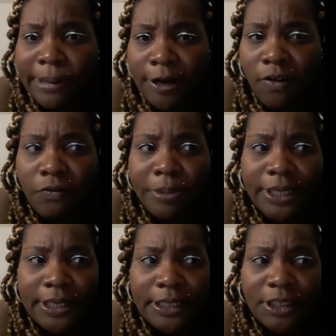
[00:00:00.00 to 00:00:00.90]
back over
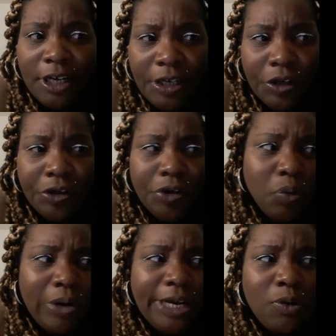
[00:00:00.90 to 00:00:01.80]
because
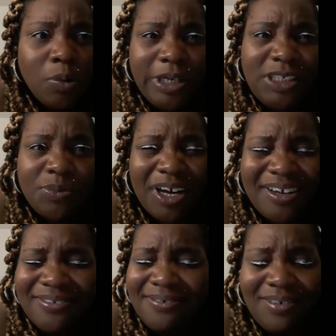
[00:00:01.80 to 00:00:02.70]
you ain't quote this
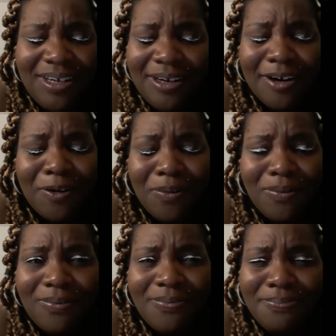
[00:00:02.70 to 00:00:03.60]
right.
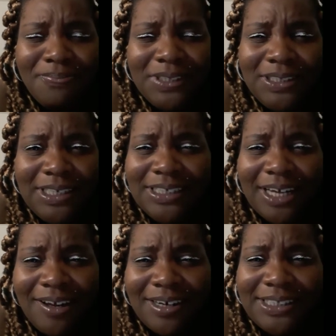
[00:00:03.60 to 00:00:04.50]
No, he's
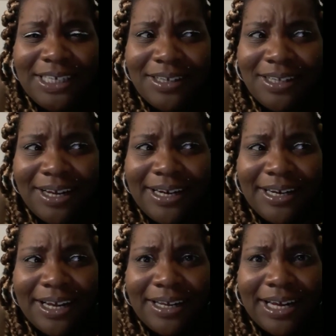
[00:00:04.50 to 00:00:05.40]
not gonna say nothing like
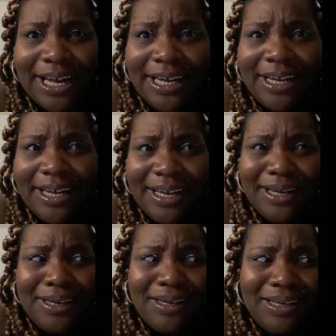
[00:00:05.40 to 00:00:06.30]
that. Like,
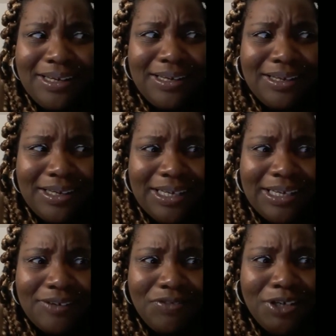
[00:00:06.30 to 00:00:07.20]
if